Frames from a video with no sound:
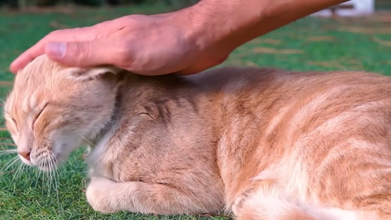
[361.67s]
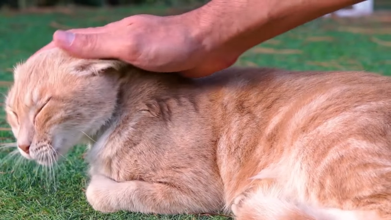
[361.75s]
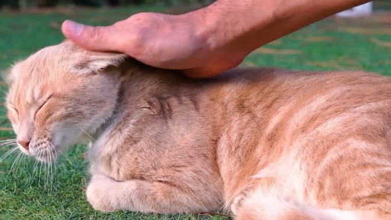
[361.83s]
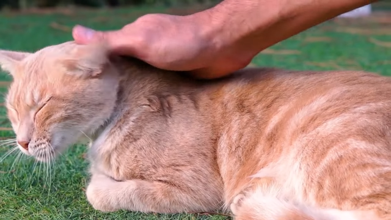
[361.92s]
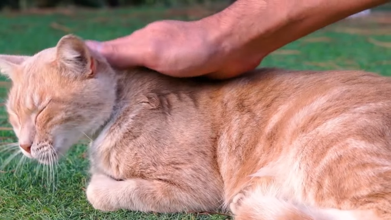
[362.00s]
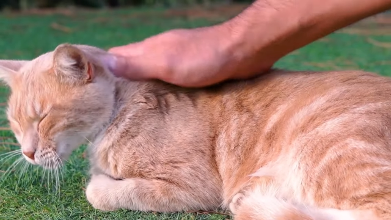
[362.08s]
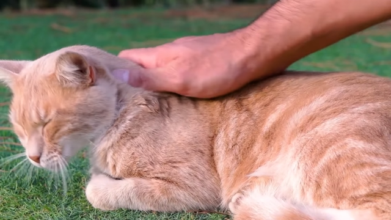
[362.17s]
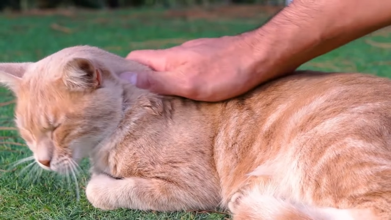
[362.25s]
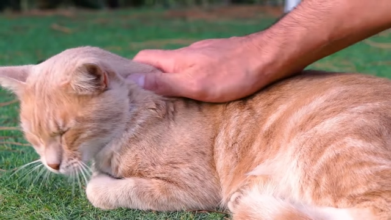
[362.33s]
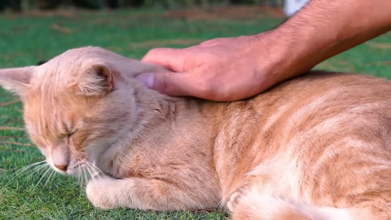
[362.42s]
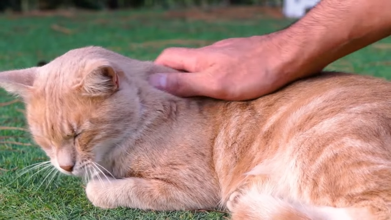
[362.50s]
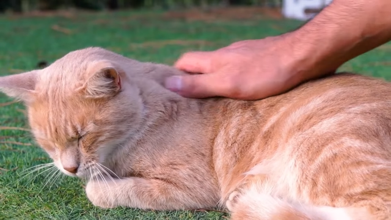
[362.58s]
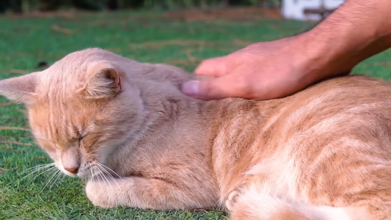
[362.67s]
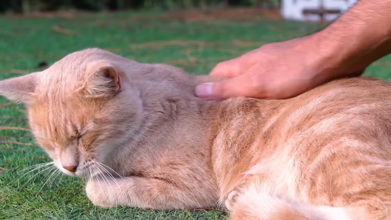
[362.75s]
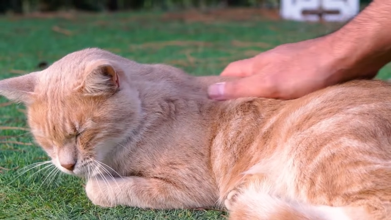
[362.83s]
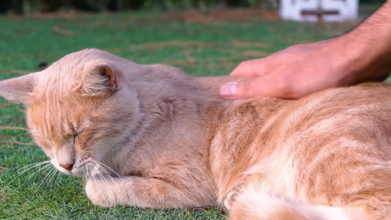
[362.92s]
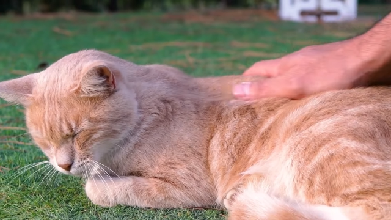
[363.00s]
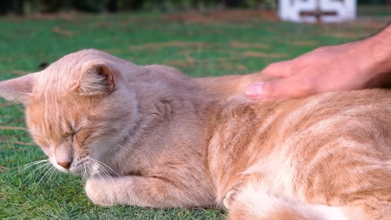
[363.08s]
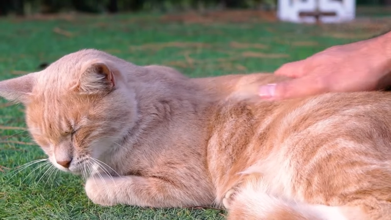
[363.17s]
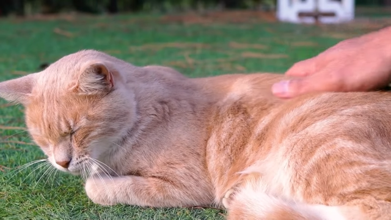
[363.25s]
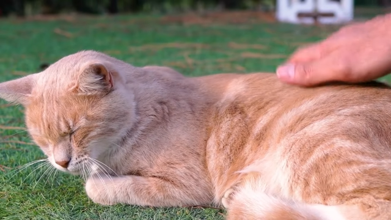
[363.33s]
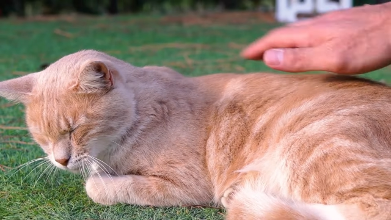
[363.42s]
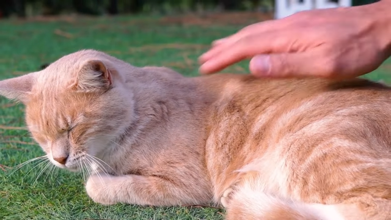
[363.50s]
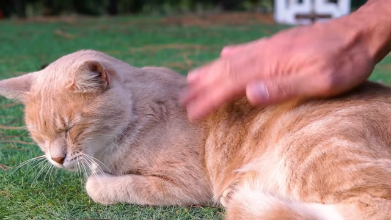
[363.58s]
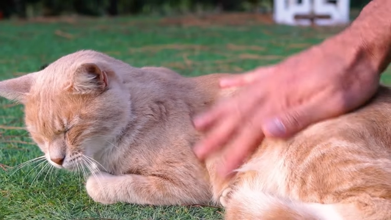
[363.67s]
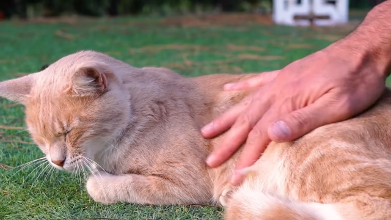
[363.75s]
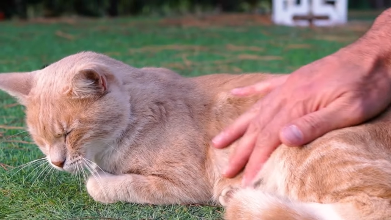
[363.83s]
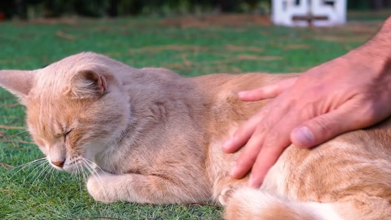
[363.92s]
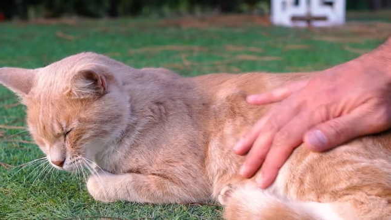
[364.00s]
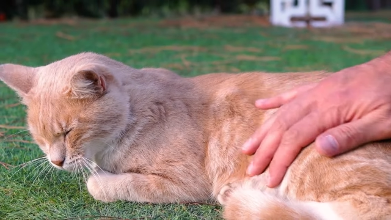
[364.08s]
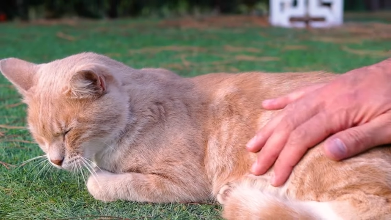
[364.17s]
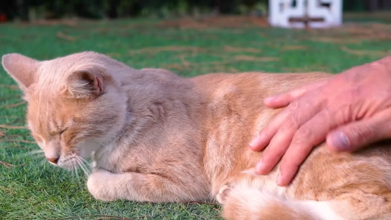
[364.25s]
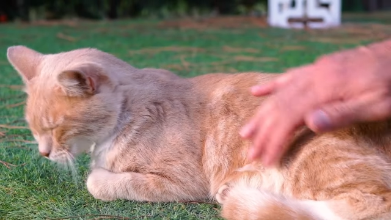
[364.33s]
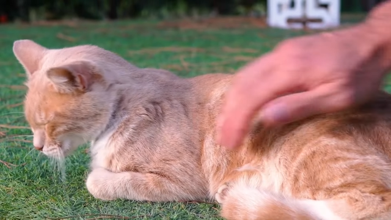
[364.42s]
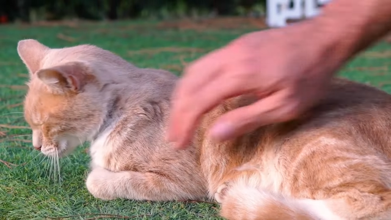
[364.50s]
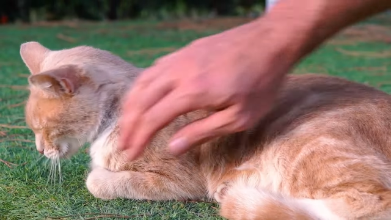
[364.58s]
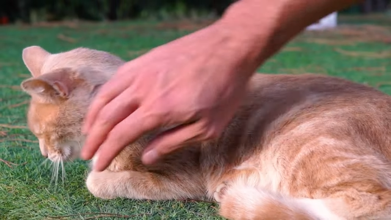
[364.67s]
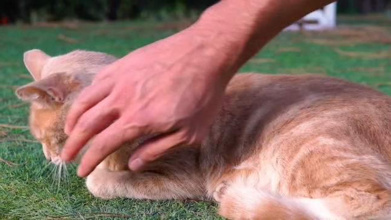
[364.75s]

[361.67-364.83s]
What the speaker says: No face is visible, so there are no lips to read.